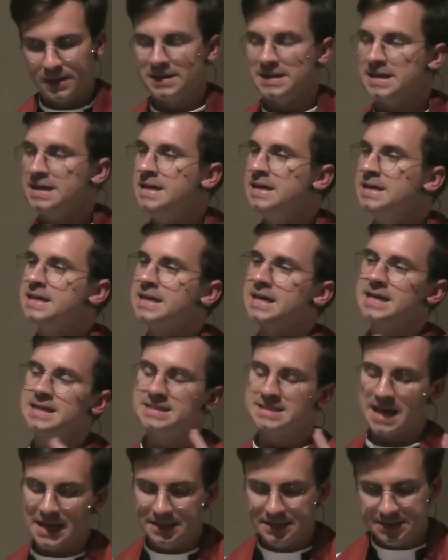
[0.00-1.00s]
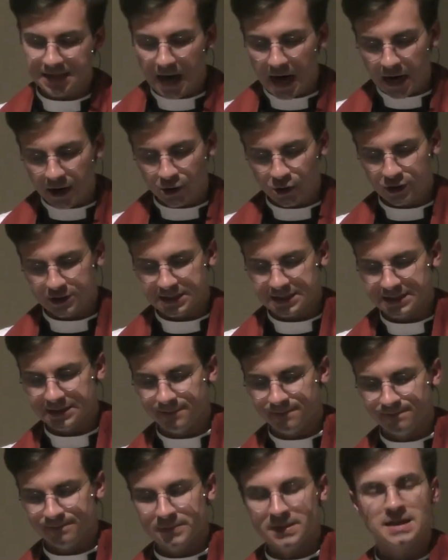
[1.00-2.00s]
but in its
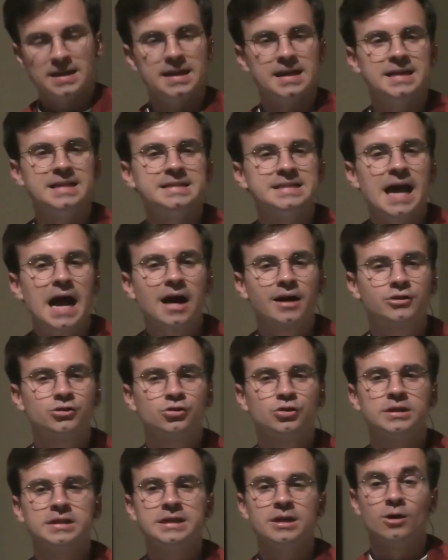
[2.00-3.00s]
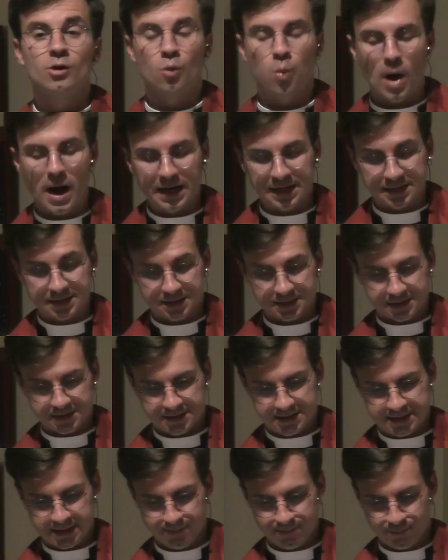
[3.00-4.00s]
entirety, it is actually quite
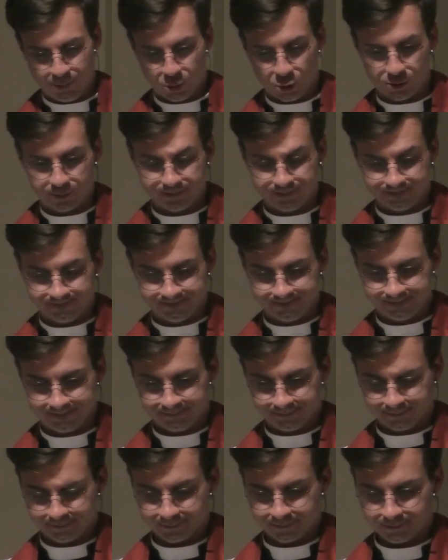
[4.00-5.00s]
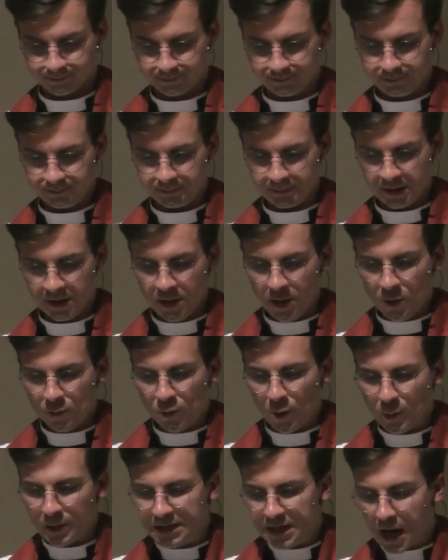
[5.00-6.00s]
simple.
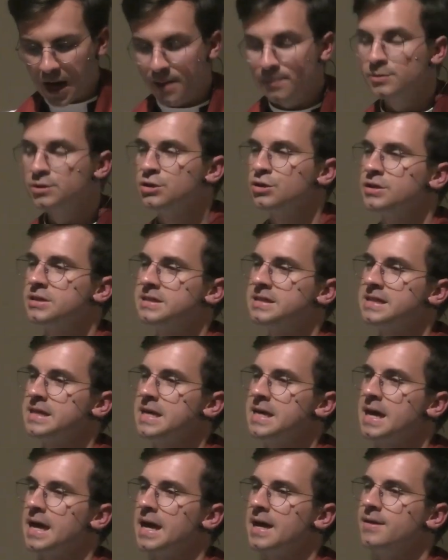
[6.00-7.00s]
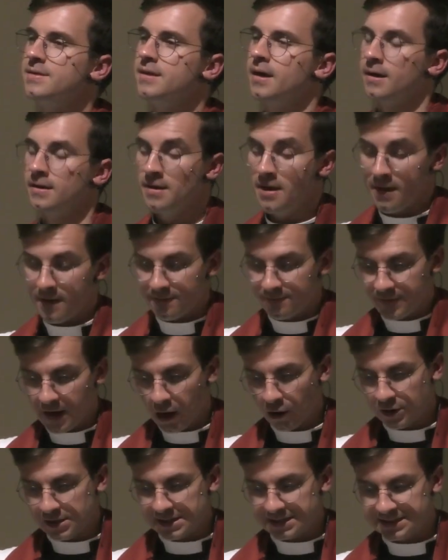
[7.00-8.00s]
What we come to see in the
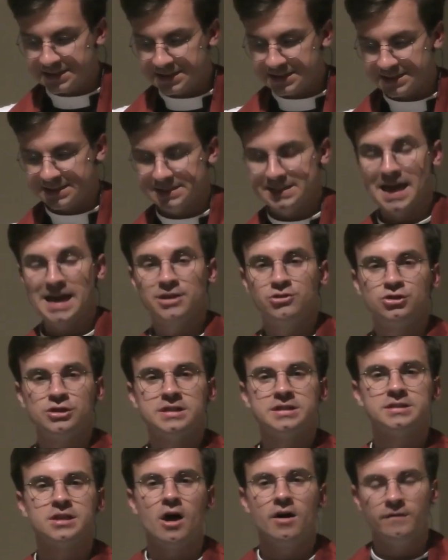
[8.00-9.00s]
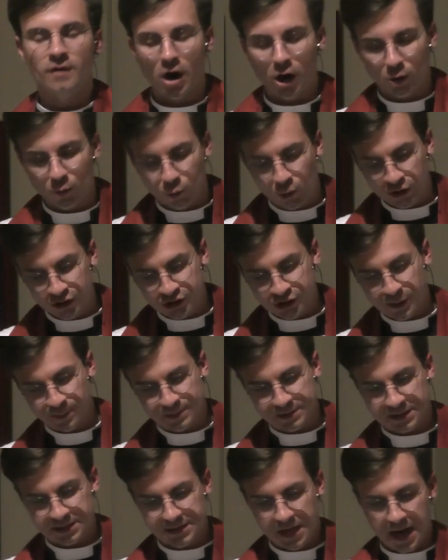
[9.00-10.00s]
various stages of our
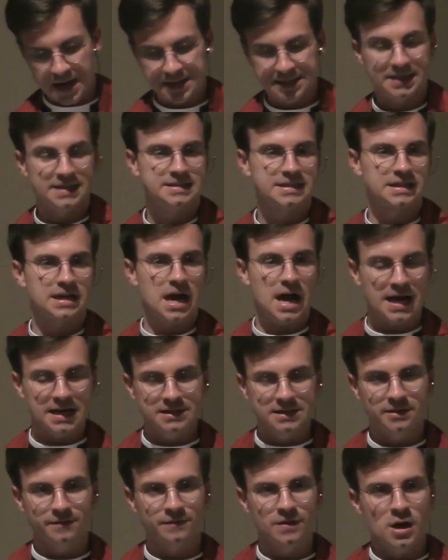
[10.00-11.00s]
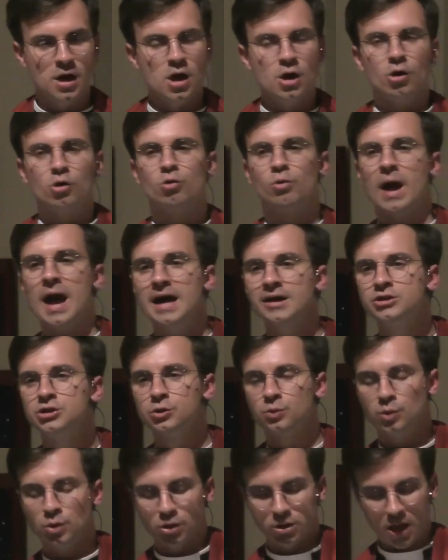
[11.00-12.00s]
worship tonight is a kind of
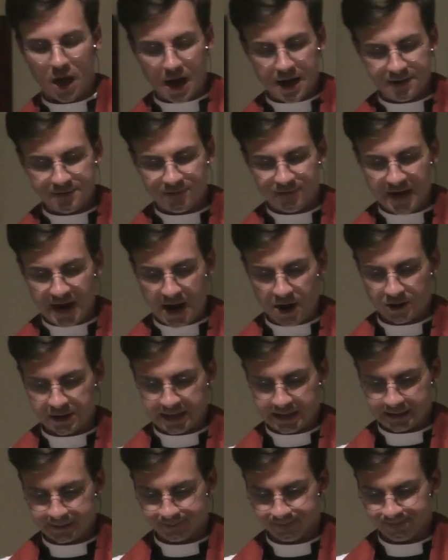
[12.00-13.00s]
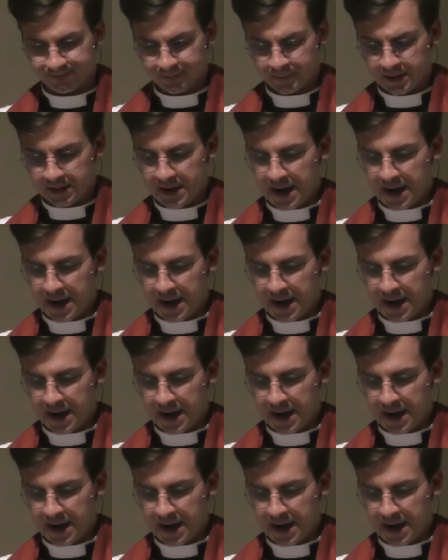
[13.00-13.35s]
gradual unveiling,